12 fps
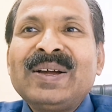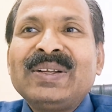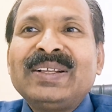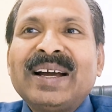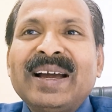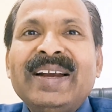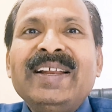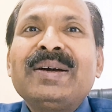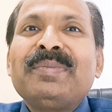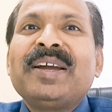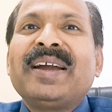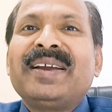The idea
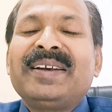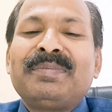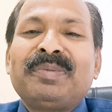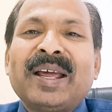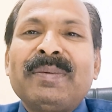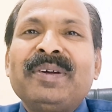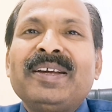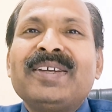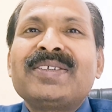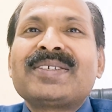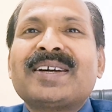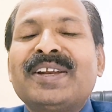behind priming
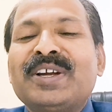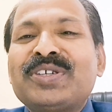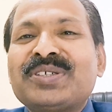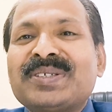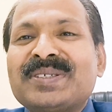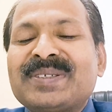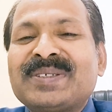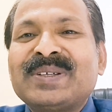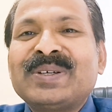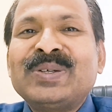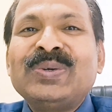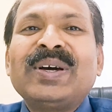is connections.
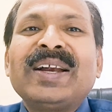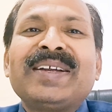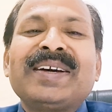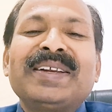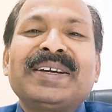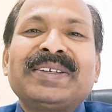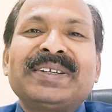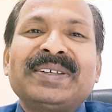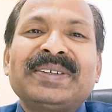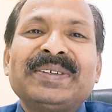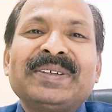You get connected.